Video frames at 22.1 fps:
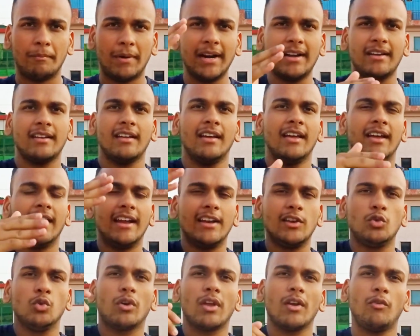But
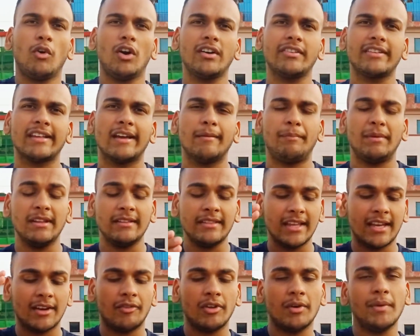in UK, what's
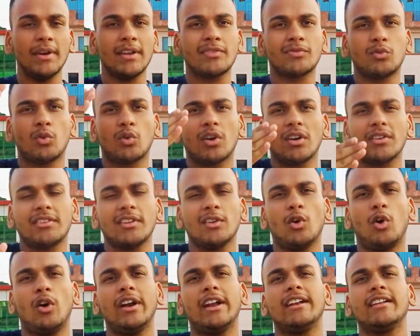happening, the government is
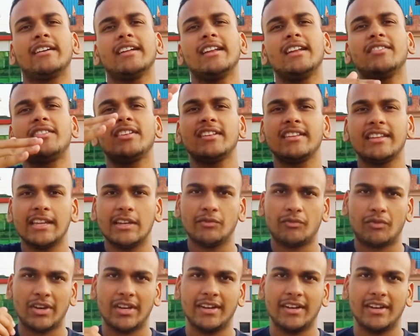focusing on increasing the